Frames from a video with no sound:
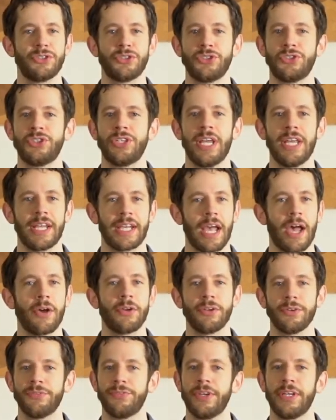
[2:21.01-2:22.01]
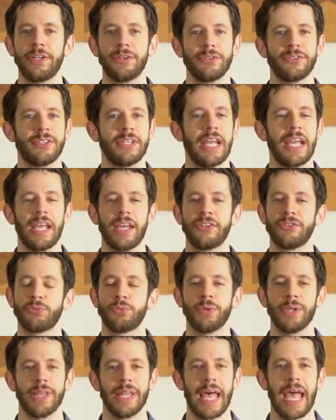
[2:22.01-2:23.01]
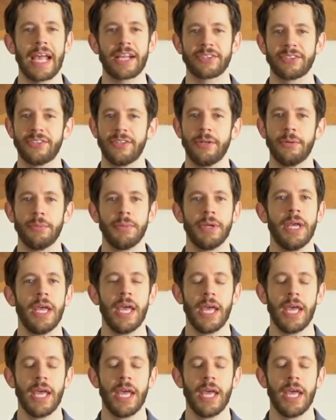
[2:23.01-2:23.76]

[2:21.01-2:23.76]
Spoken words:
shake out your fingers and hands, relax them,